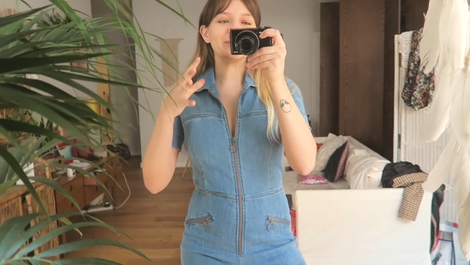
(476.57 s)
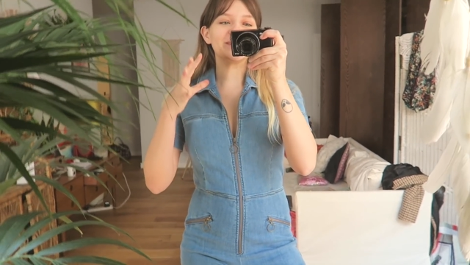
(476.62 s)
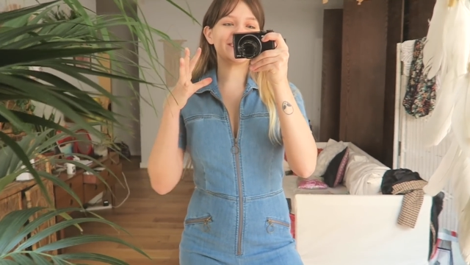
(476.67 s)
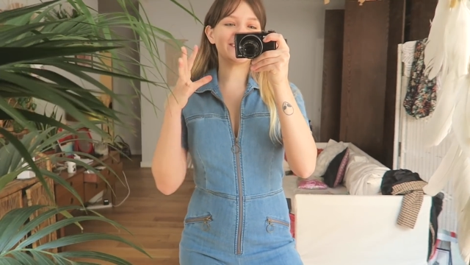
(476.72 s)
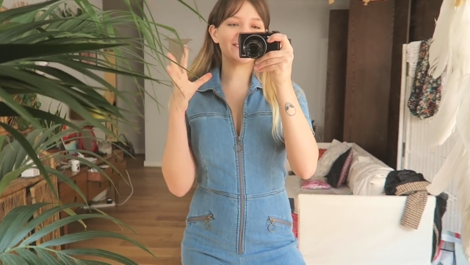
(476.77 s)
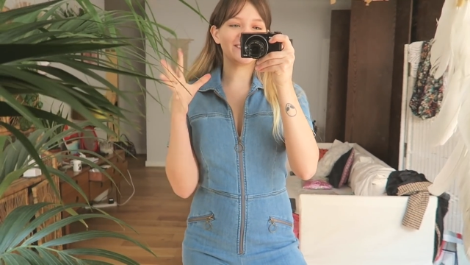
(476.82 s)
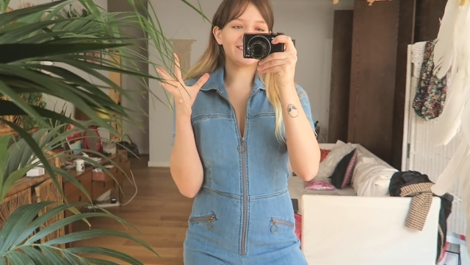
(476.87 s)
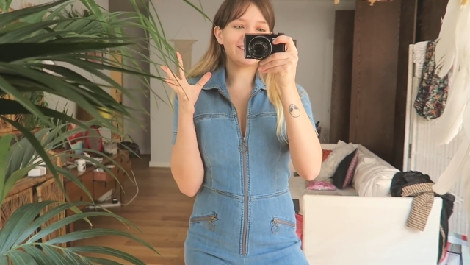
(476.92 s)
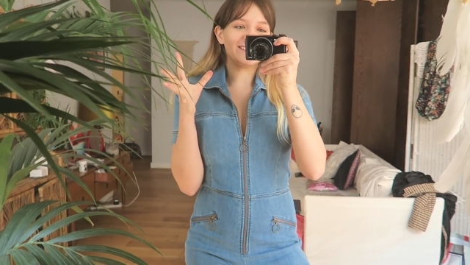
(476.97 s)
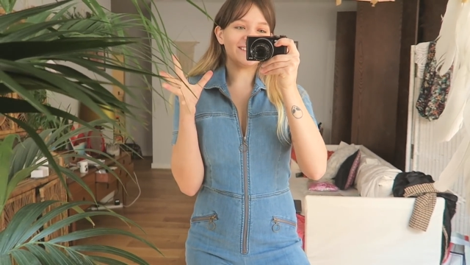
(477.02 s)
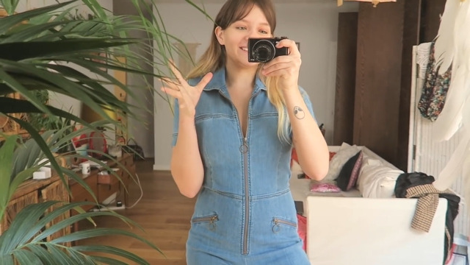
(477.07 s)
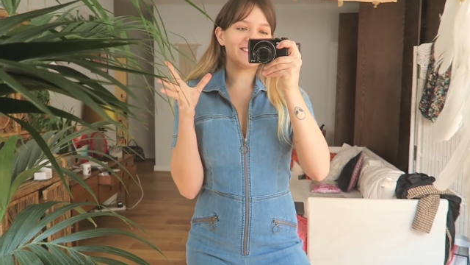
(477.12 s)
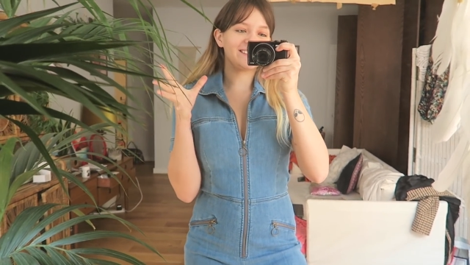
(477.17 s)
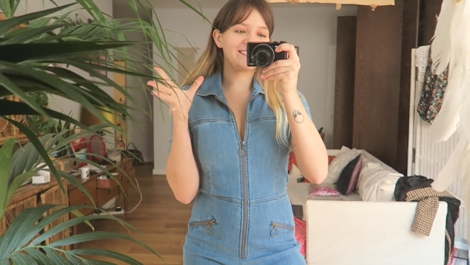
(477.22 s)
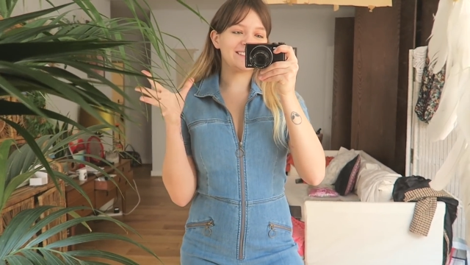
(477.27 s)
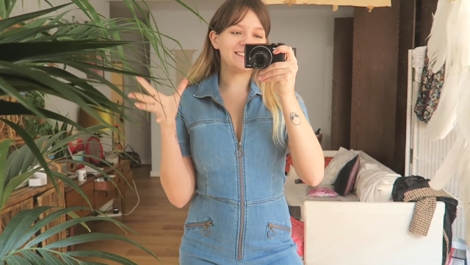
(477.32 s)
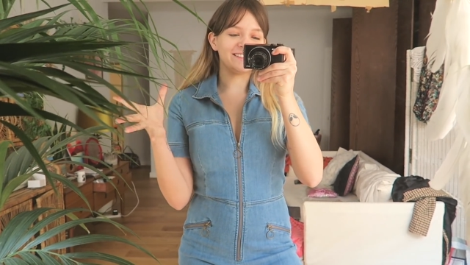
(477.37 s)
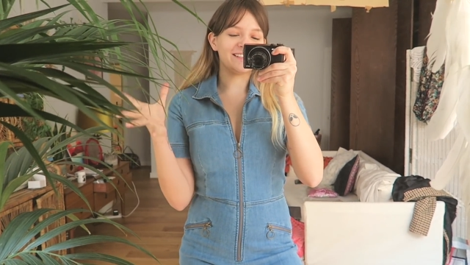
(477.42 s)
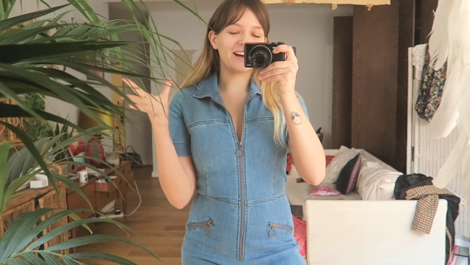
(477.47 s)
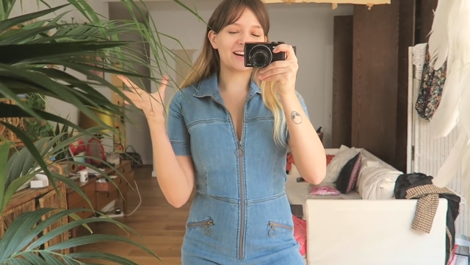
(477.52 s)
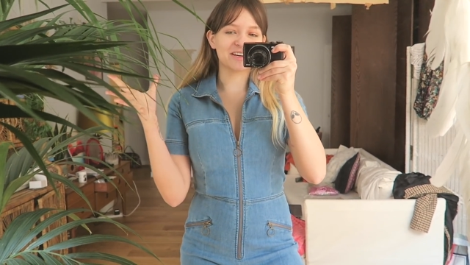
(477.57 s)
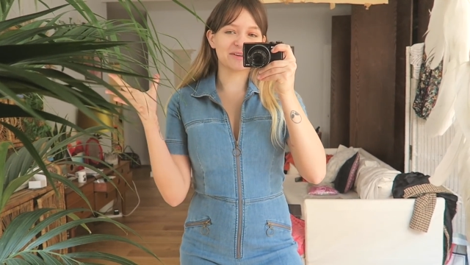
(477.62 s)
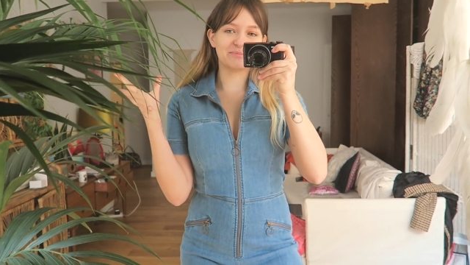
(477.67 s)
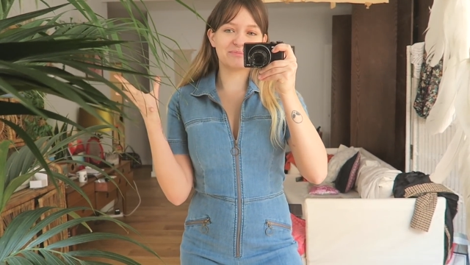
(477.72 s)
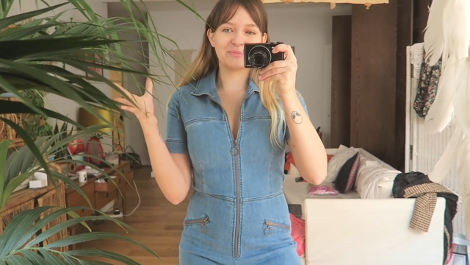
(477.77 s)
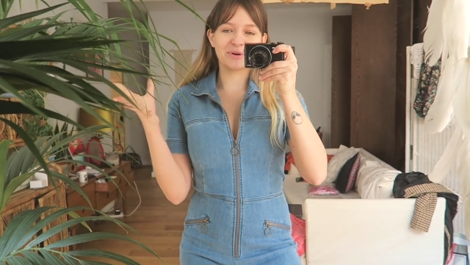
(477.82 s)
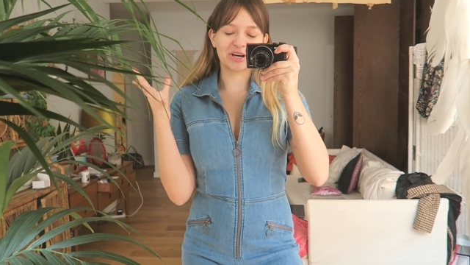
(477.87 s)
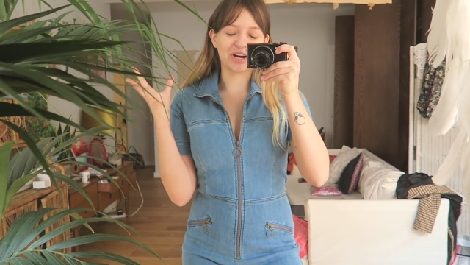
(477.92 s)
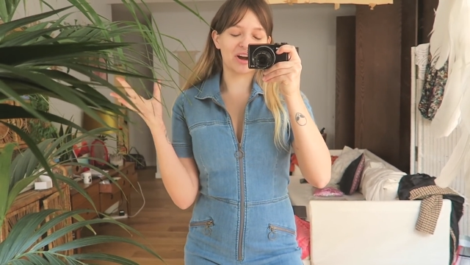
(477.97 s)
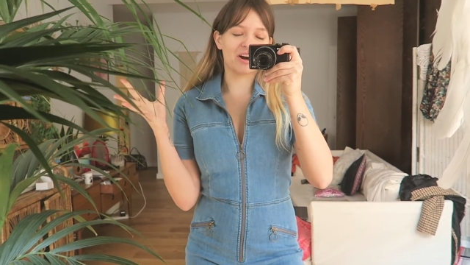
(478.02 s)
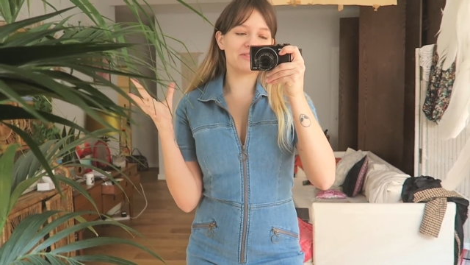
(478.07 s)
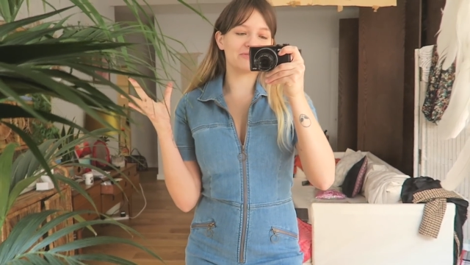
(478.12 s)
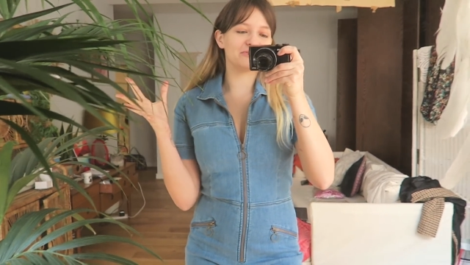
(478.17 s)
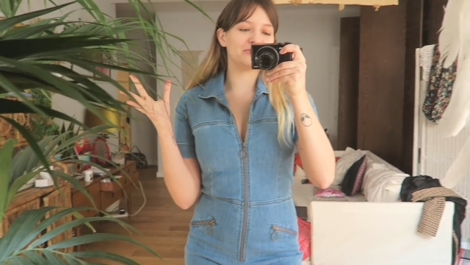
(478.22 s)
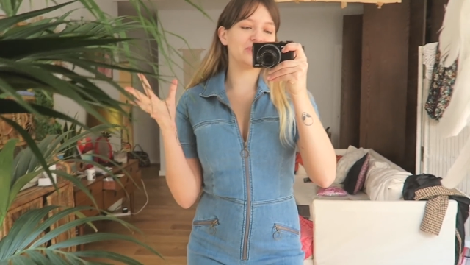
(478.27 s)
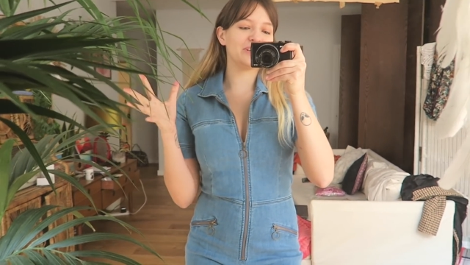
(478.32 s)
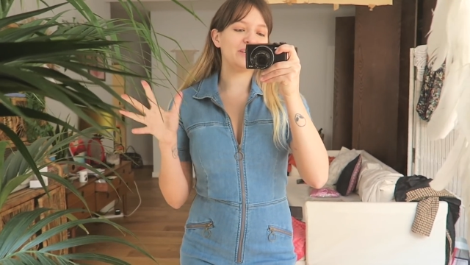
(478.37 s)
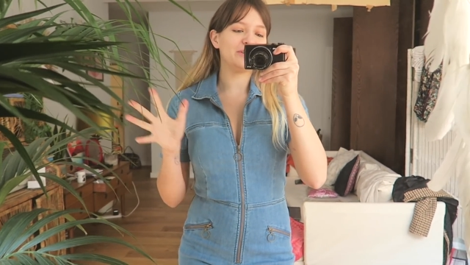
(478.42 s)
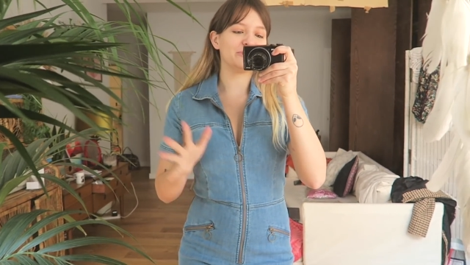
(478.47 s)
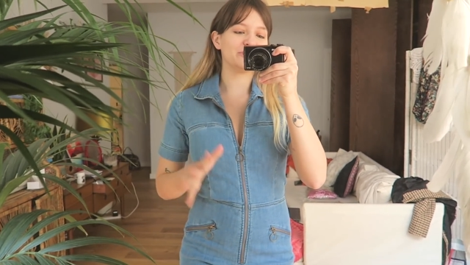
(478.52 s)
snug but
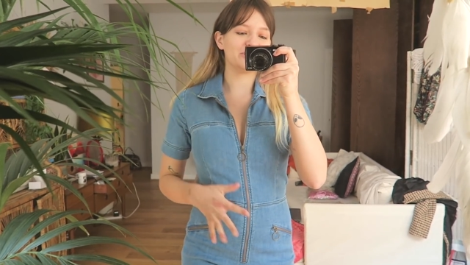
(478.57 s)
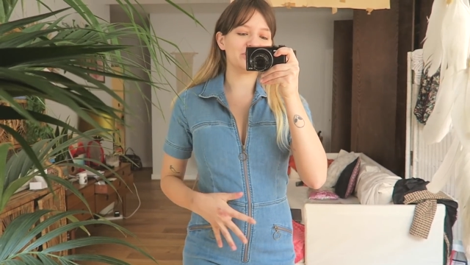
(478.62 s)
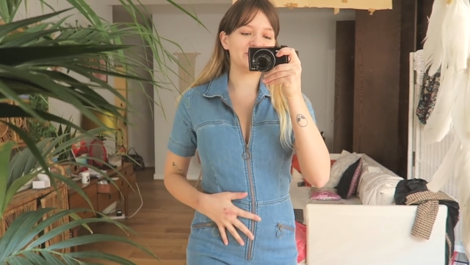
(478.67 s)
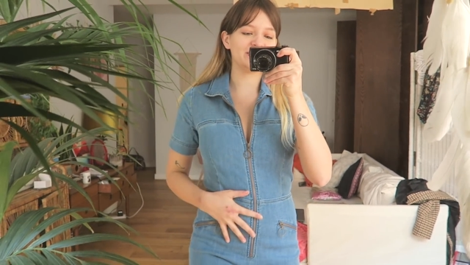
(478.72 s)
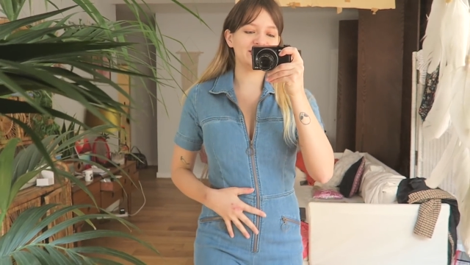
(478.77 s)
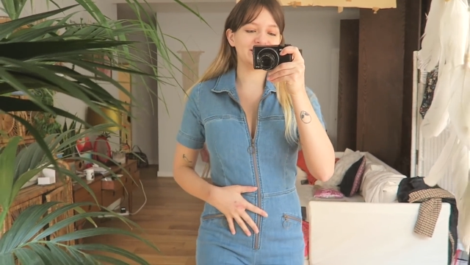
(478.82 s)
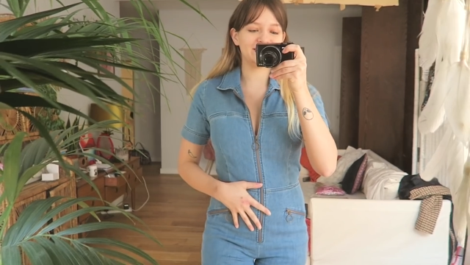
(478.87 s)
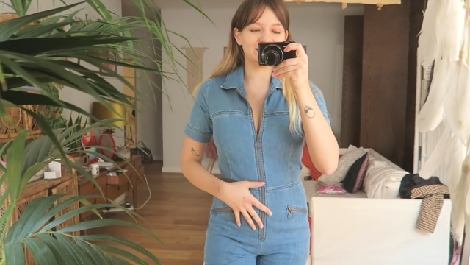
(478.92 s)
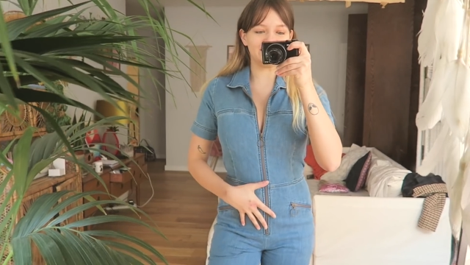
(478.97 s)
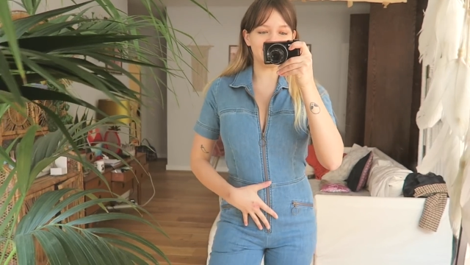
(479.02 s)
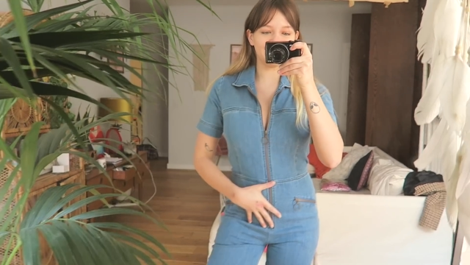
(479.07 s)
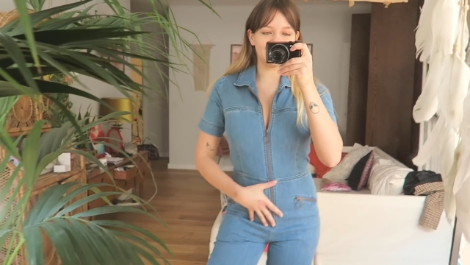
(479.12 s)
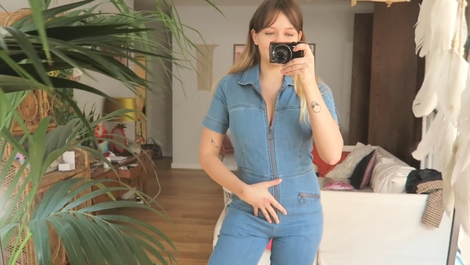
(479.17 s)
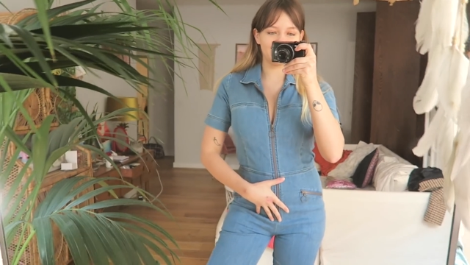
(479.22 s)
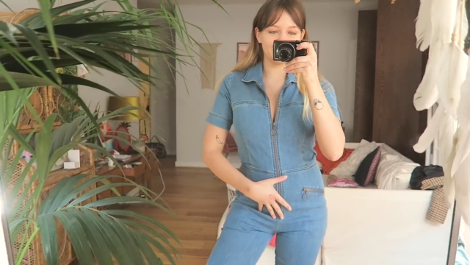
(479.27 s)
comfy, which is